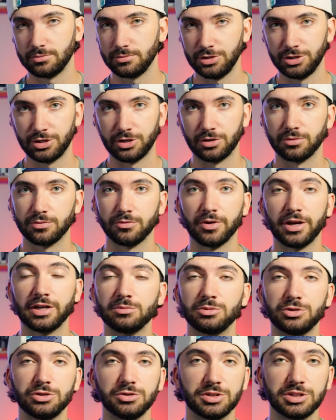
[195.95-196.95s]
you know,
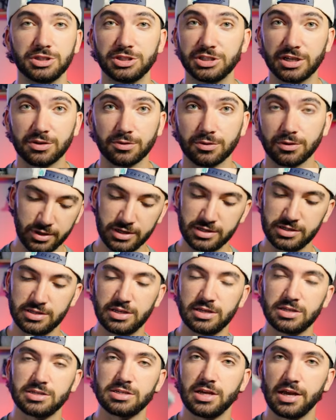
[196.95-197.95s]
random shoots in general, is
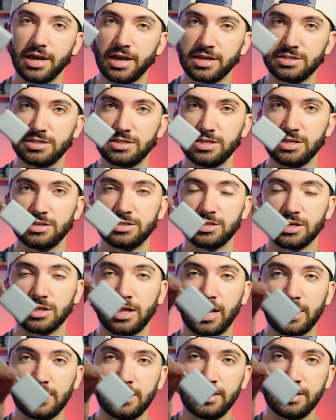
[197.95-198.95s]
this SD to
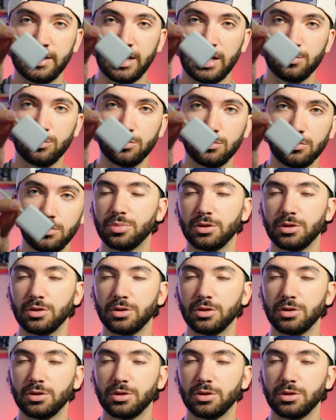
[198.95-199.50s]
lightning cable.